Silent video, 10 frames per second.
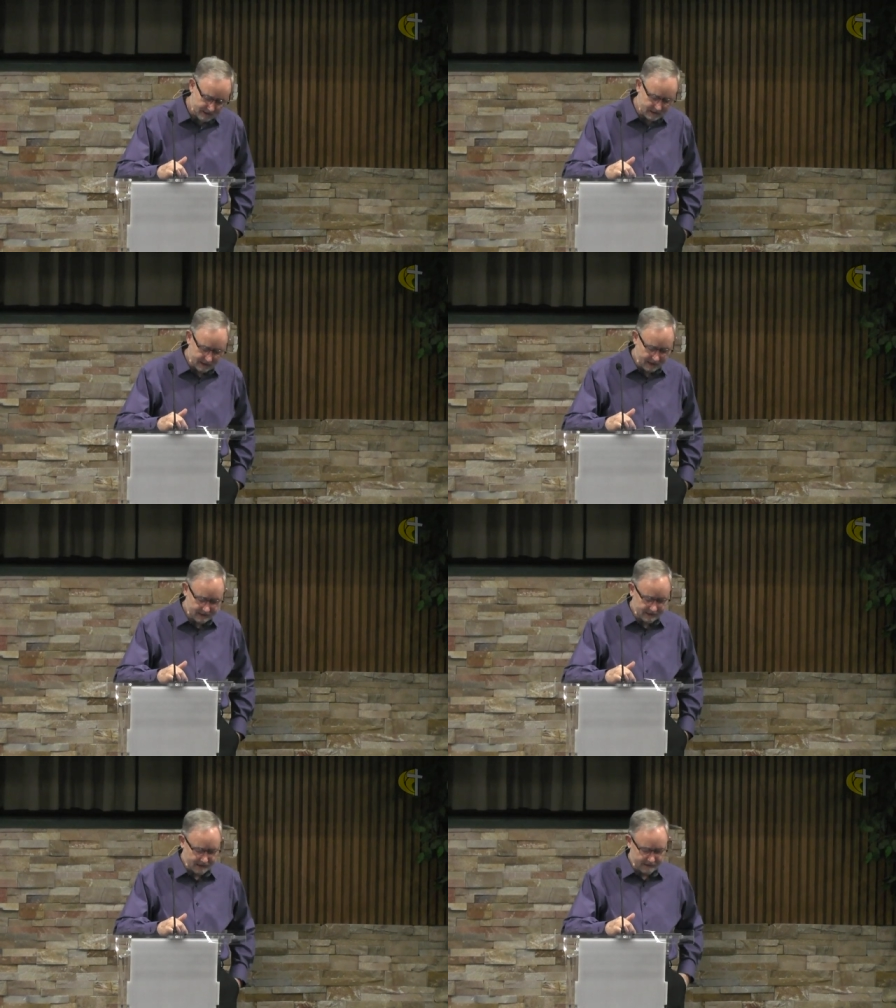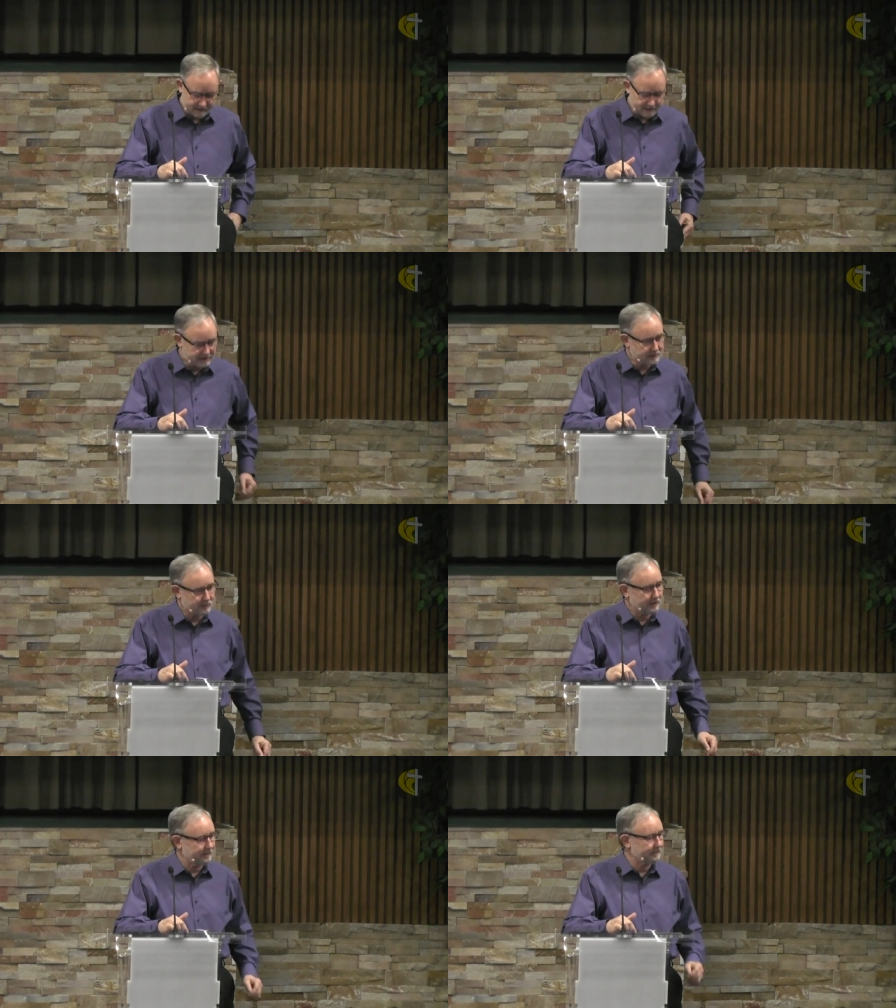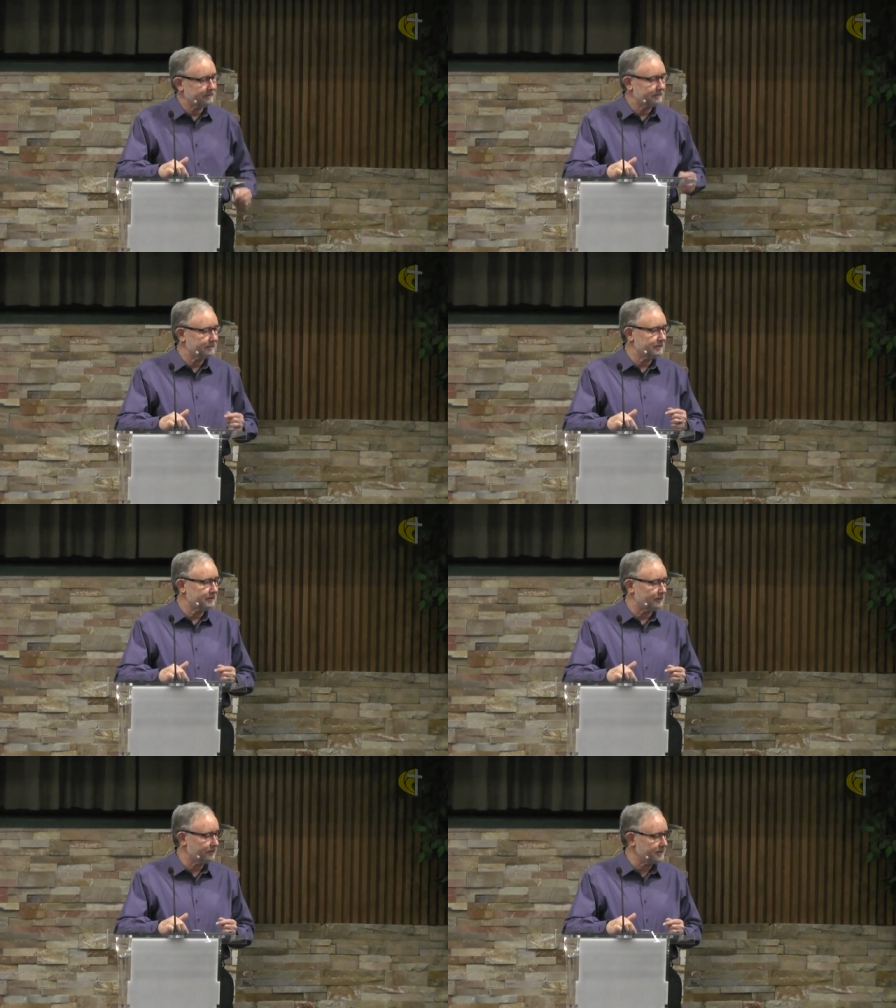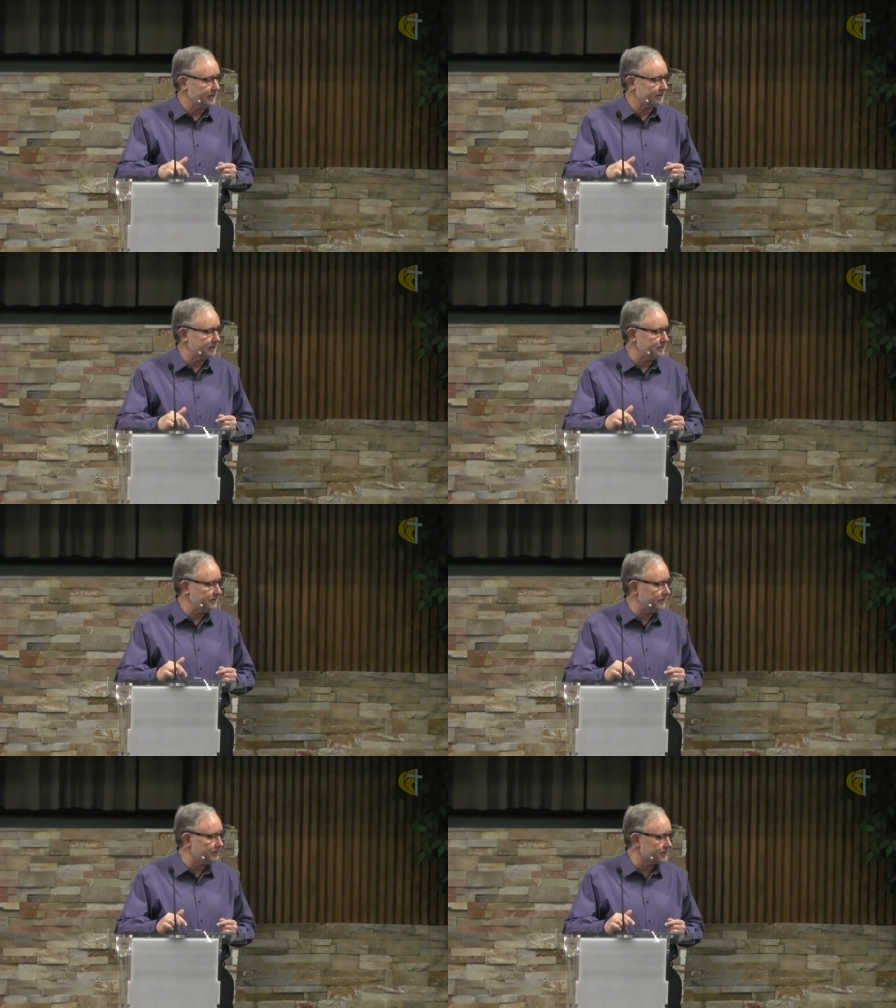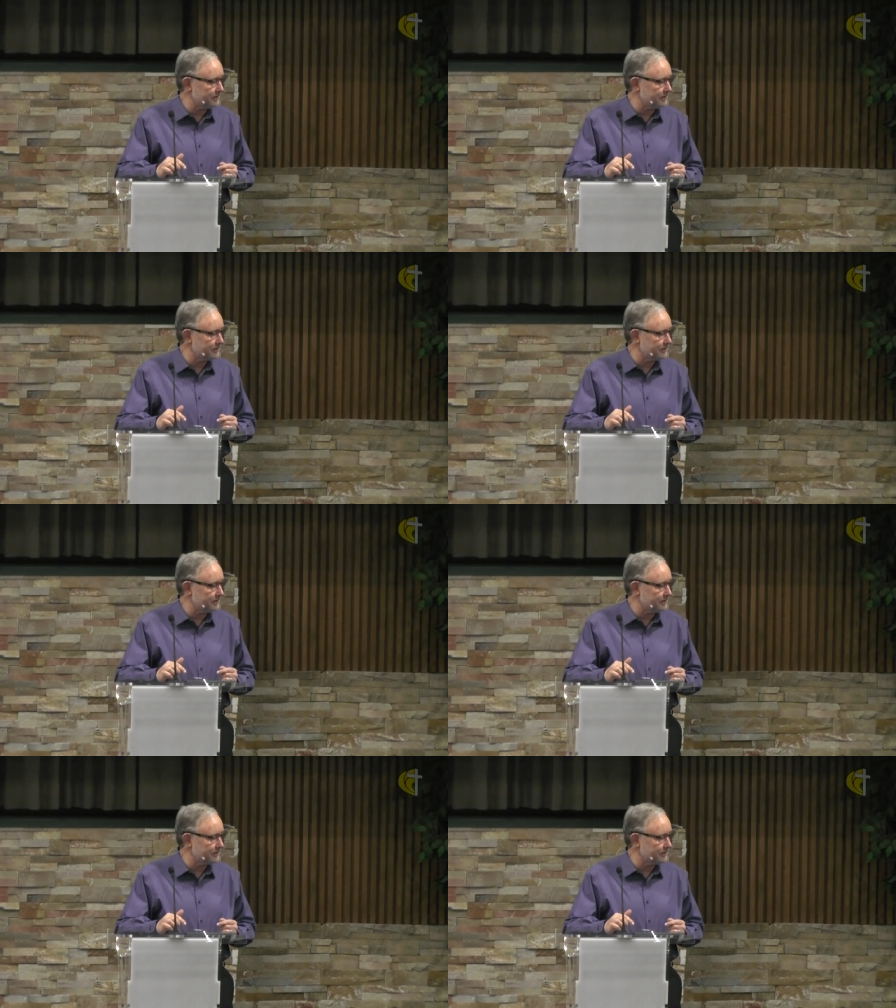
like that that says, well, you know, if he's not going to do those,